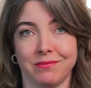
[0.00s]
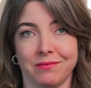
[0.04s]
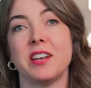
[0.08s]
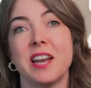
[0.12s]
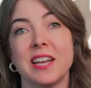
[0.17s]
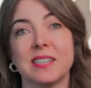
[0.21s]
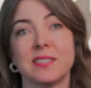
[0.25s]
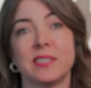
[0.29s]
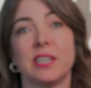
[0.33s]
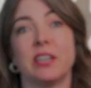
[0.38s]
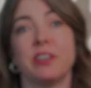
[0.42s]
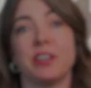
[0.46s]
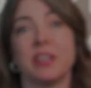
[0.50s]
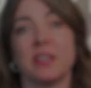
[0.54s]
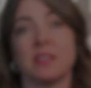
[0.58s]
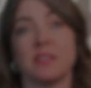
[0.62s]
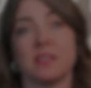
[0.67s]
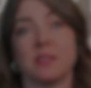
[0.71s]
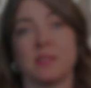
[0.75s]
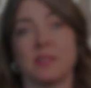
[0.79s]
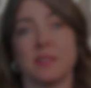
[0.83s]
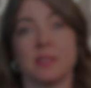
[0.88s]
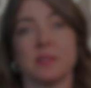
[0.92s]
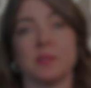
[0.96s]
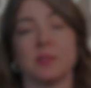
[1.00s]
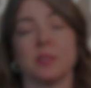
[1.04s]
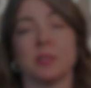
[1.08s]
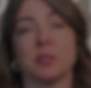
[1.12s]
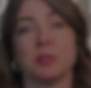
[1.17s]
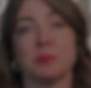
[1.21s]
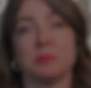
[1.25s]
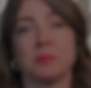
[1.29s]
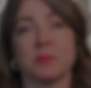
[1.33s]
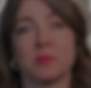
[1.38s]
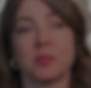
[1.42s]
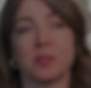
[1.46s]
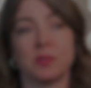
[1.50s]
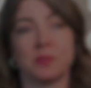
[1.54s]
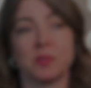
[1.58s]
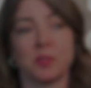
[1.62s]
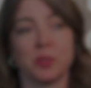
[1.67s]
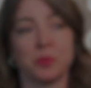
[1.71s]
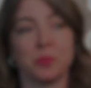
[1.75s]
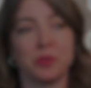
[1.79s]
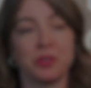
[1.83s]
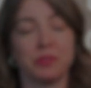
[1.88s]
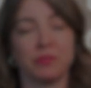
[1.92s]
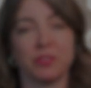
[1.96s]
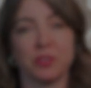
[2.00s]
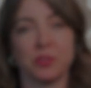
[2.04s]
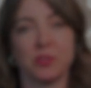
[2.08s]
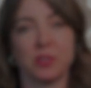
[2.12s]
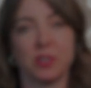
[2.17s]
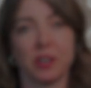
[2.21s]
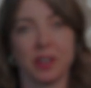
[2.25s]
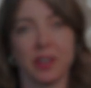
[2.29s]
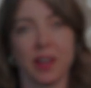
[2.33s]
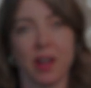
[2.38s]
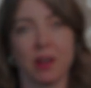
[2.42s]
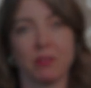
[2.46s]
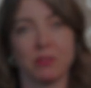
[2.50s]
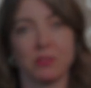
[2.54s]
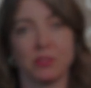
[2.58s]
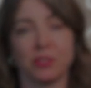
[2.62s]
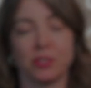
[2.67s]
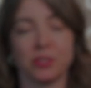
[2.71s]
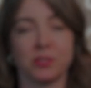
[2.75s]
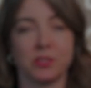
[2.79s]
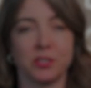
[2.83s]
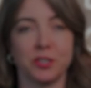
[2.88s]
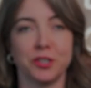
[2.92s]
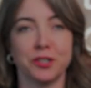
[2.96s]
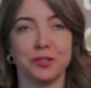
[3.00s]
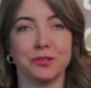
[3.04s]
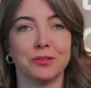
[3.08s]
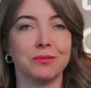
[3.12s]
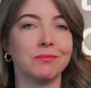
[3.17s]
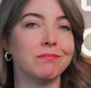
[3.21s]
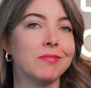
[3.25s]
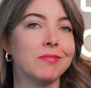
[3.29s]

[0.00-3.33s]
The next area is systems. So when you're first starting out, it's just you.